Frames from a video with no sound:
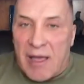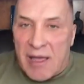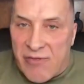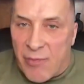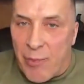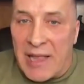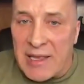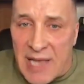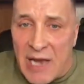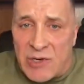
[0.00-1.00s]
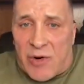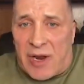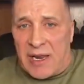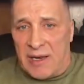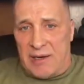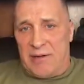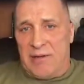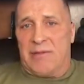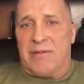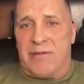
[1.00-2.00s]
If blood is saturated,
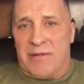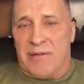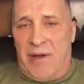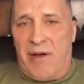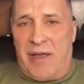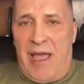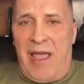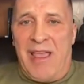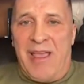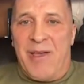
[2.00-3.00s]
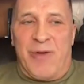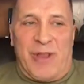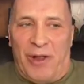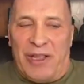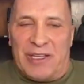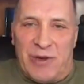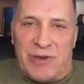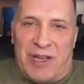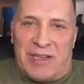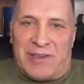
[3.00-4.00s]
okay, with all these
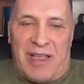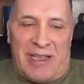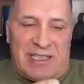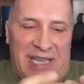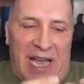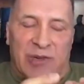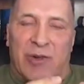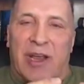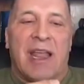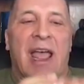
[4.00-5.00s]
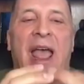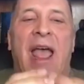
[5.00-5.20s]
nutrients, right, it's saturated.